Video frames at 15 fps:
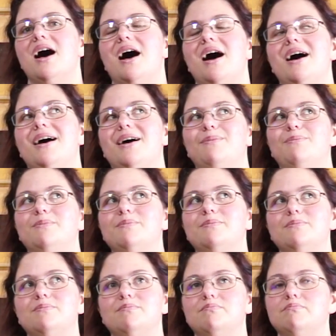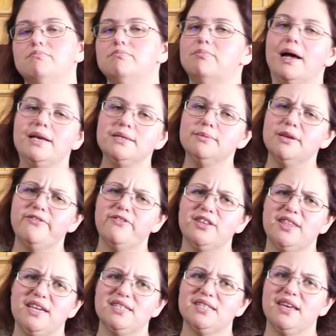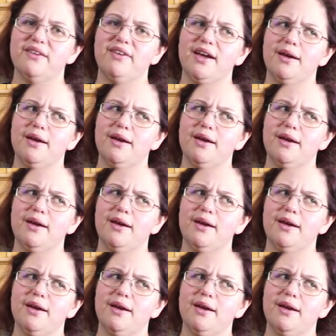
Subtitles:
possibly for Thanksgiving.